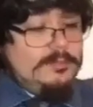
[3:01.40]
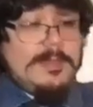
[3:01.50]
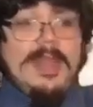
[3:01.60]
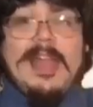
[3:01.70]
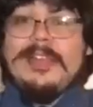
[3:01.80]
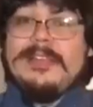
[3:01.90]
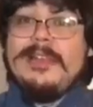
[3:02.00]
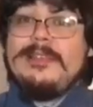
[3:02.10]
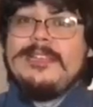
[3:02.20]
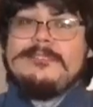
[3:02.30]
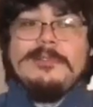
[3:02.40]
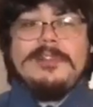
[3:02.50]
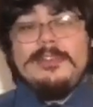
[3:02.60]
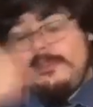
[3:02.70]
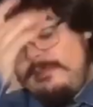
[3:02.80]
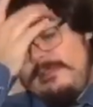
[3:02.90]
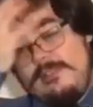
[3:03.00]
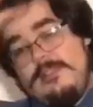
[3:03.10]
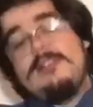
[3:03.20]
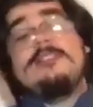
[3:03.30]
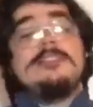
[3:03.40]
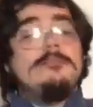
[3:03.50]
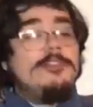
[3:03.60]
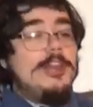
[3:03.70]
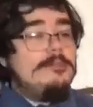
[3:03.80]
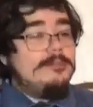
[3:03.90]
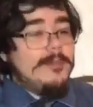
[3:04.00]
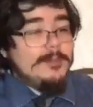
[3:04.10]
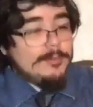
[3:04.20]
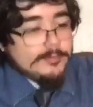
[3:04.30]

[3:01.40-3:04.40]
I can hit things with it. Let's see what I have available.